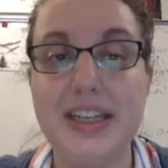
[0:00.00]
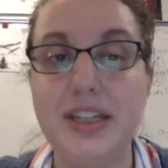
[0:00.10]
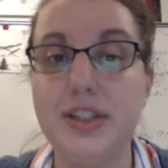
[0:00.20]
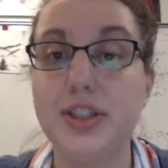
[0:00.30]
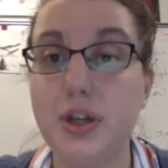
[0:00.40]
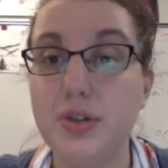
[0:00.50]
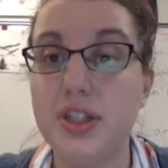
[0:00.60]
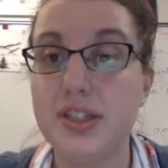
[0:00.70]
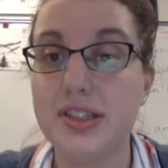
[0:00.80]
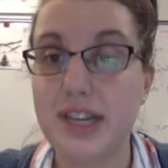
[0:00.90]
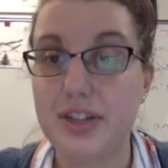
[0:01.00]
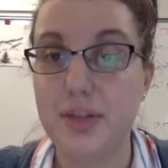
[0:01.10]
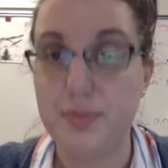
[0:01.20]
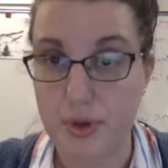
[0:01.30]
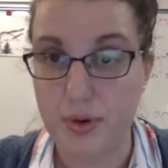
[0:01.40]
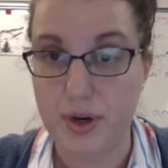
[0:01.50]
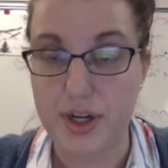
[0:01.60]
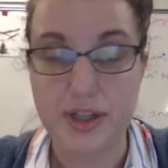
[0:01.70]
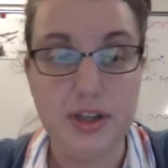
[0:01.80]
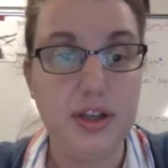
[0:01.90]
to go to the discussion
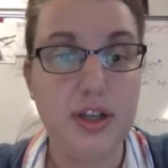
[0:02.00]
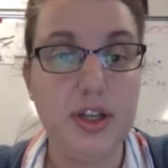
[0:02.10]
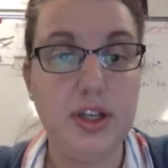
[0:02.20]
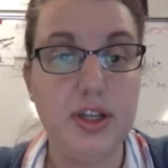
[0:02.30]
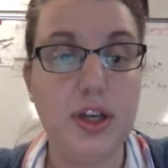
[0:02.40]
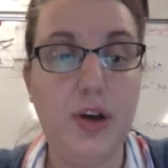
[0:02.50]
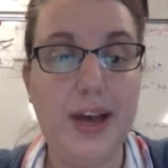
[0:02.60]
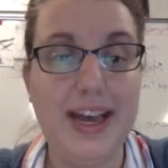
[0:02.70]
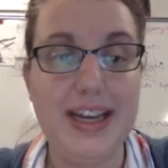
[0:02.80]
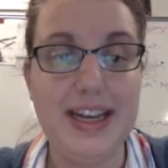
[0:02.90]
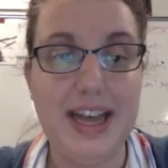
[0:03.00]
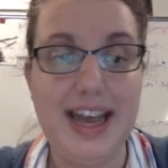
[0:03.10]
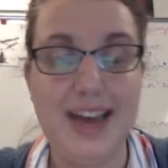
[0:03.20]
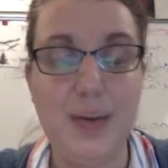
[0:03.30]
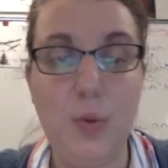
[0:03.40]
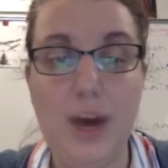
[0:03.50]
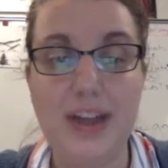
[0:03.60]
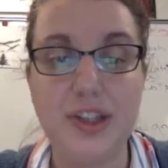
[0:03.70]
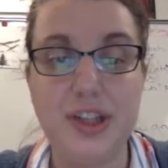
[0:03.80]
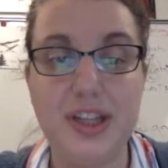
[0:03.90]
board, go ahead and
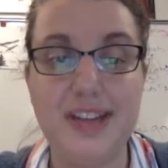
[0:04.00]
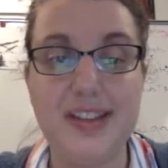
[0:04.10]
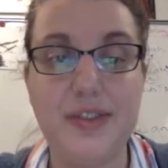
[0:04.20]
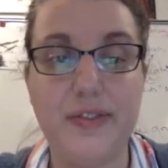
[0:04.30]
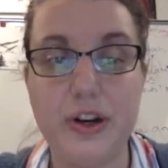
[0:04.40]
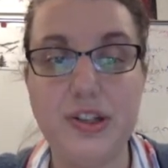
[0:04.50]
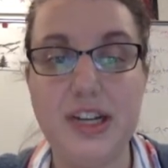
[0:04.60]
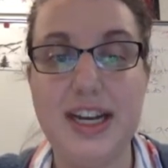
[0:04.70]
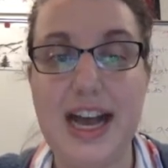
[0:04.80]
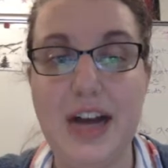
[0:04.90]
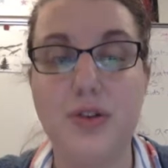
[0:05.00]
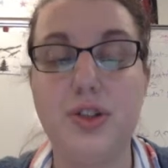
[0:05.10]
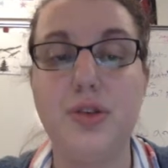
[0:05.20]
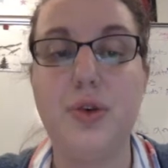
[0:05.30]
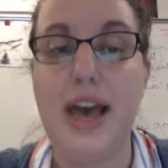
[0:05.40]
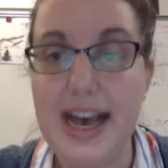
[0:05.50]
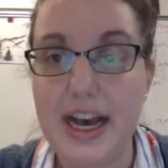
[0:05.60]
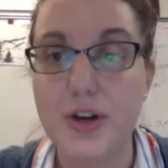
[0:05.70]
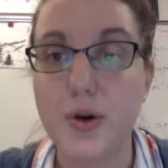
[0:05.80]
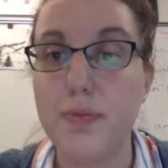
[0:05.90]
watch this first on how to
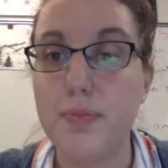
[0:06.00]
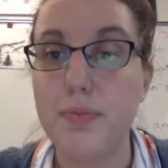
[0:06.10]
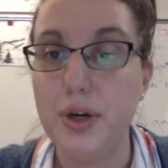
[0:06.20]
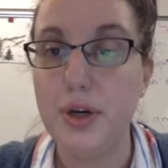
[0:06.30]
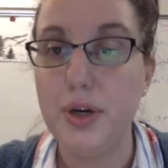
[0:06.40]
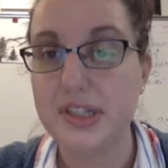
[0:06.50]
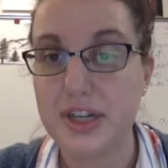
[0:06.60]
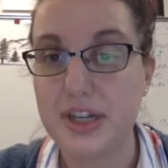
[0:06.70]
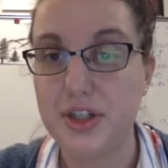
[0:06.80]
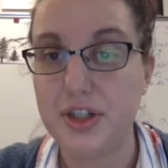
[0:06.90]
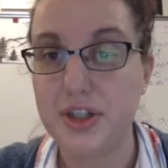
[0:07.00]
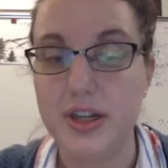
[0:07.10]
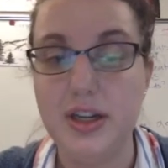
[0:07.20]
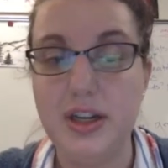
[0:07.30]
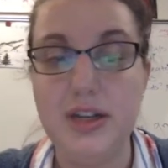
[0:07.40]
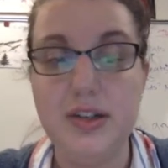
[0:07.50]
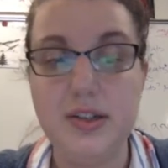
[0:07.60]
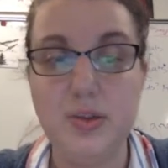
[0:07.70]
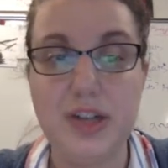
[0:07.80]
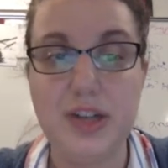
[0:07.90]
add or post to a discussion board. So
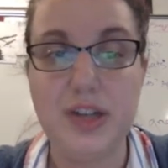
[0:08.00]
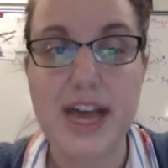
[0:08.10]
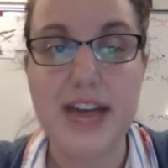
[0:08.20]
watch that,